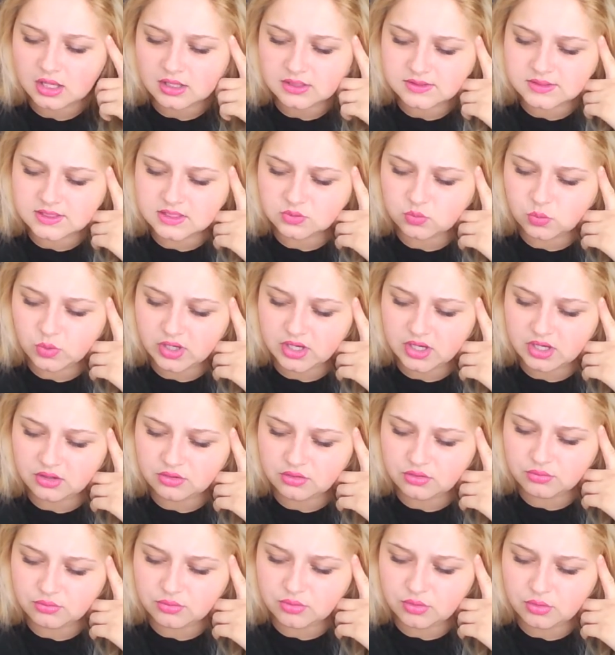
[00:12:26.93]
It says working
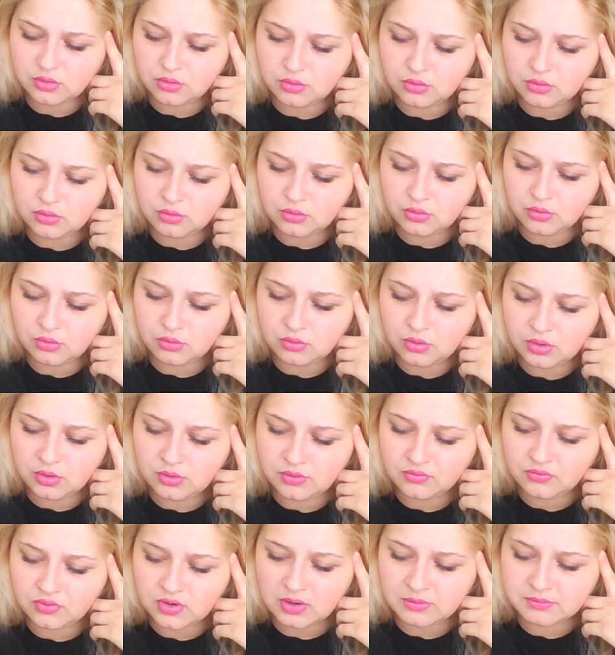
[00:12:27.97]
through
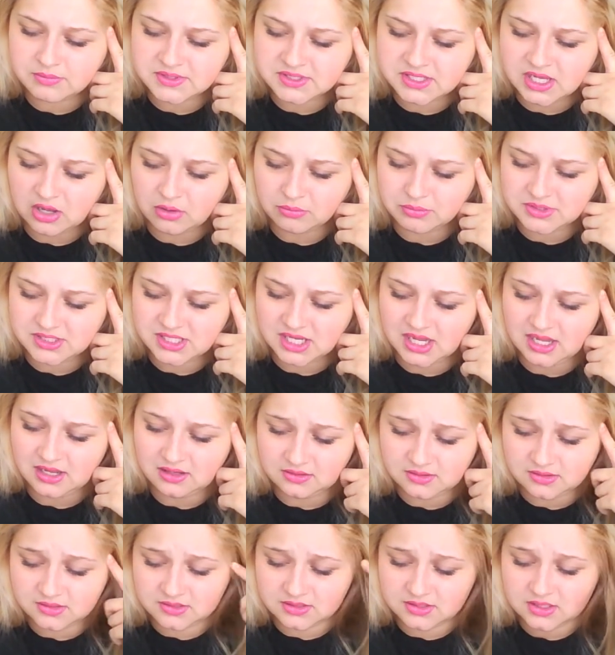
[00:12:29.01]
from scalp to
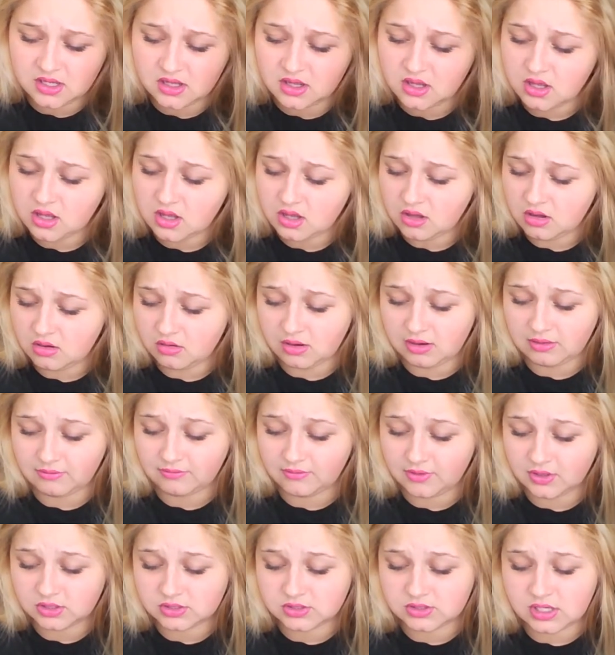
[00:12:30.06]
ends. Okay,
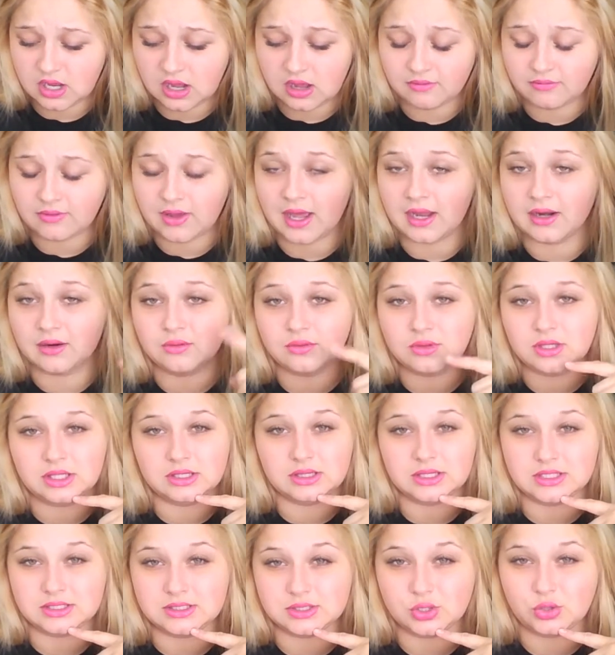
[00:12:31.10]
first off, I don't
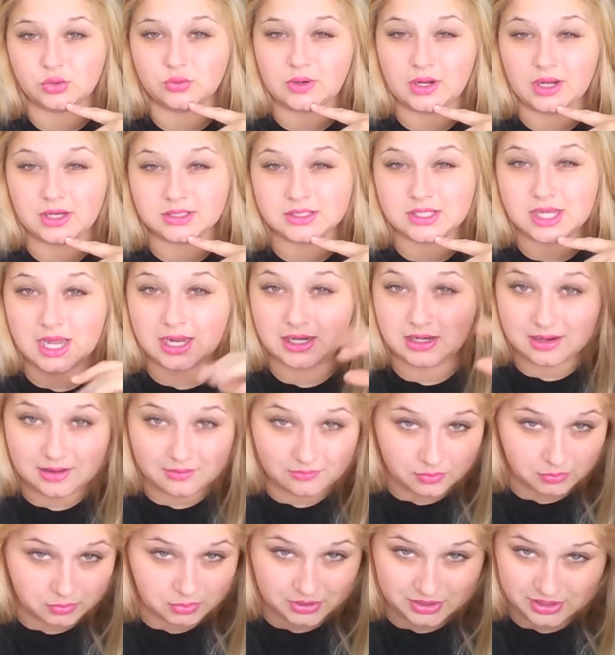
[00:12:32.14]
think that's correct. I
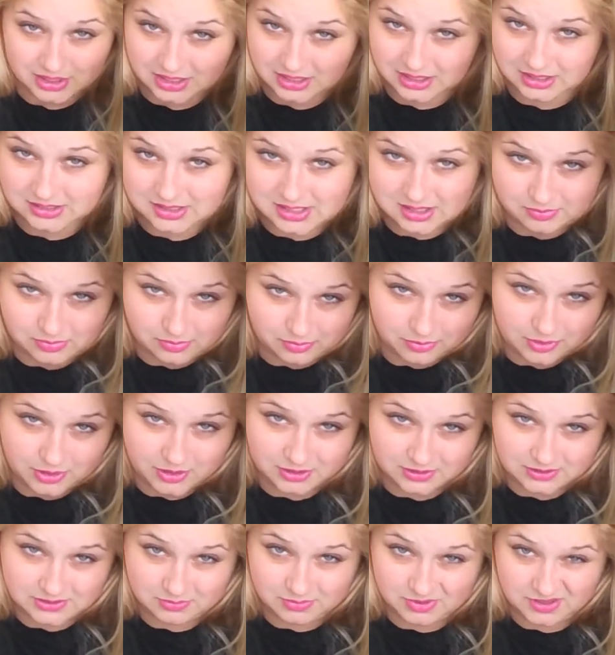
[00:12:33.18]
never put any type of
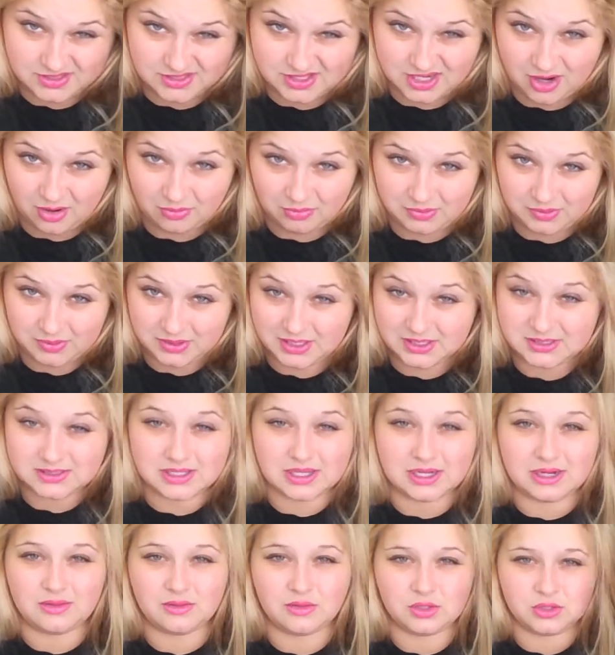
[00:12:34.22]
product in my scalp because
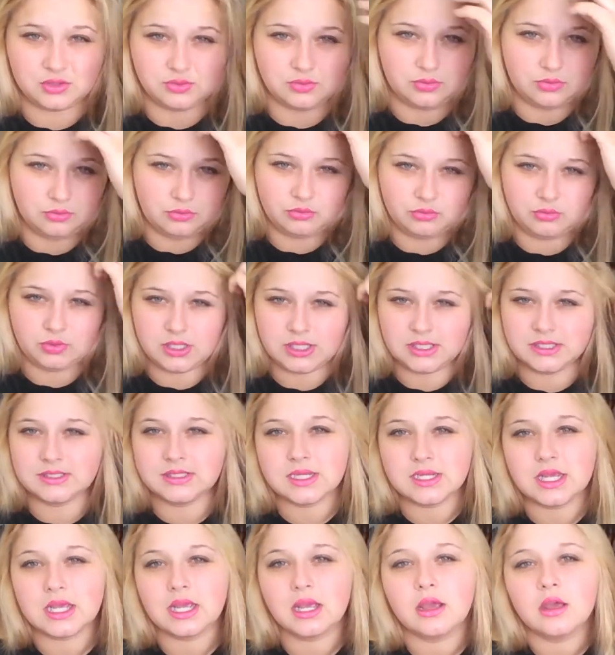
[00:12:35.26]
then it looks real
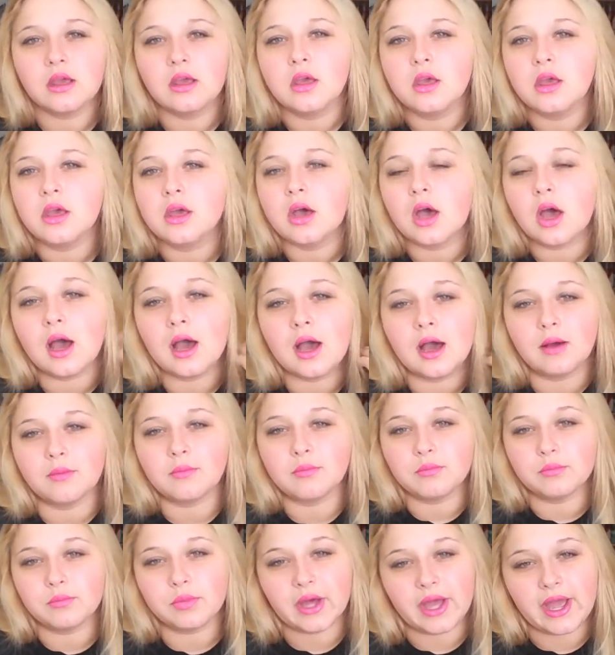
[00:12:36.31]
greasy.
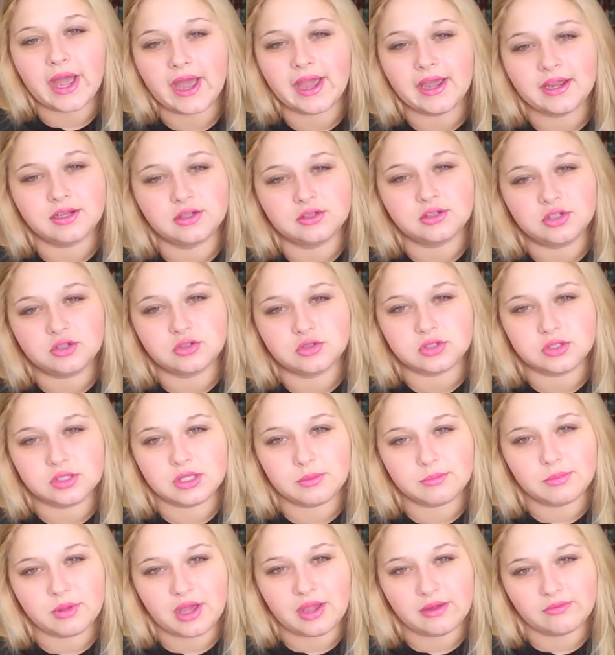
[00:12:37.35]
But I usually
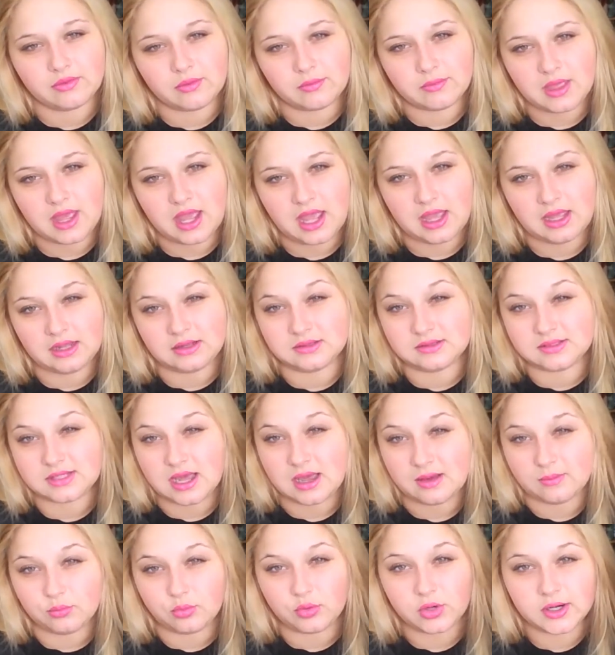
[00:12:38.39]
apply from the ends
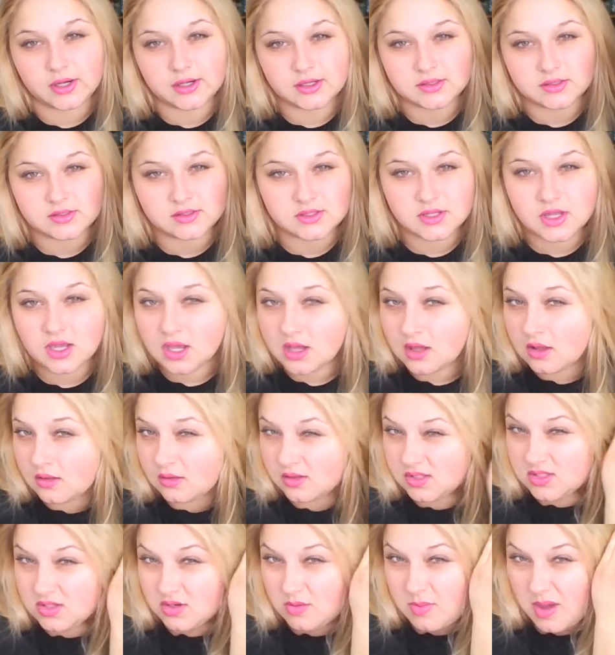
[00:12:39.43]
upwards
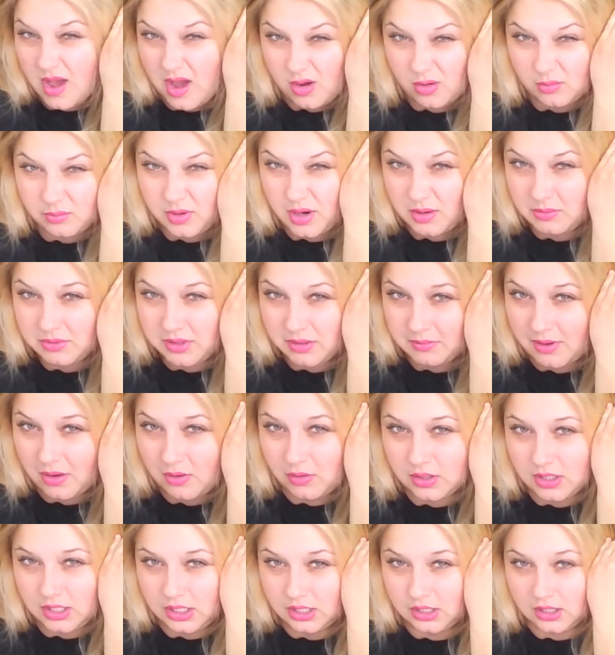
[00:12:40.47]
to probably
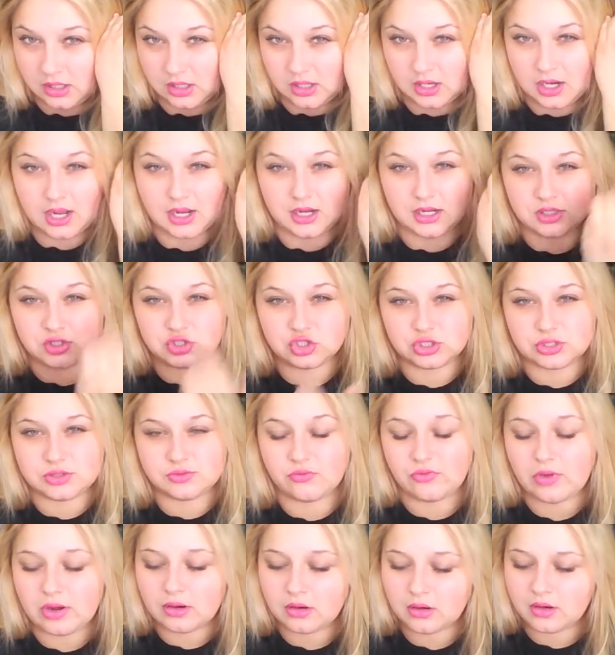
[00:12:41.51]
about here, and it's just
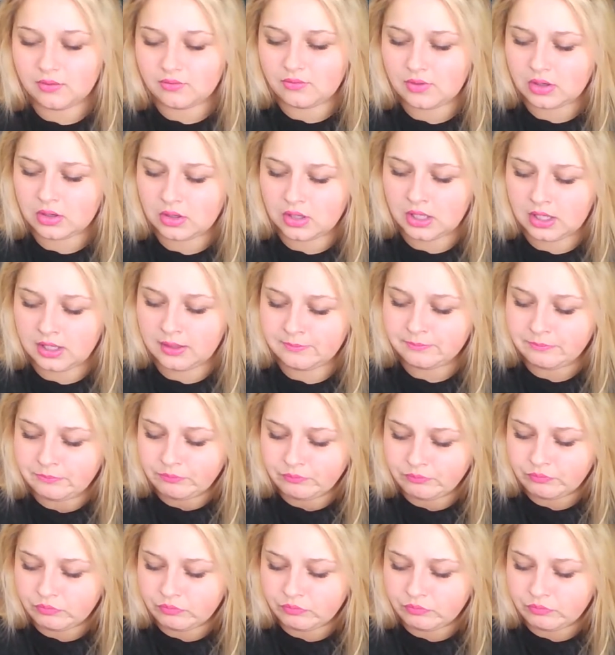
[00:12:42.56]
very, very,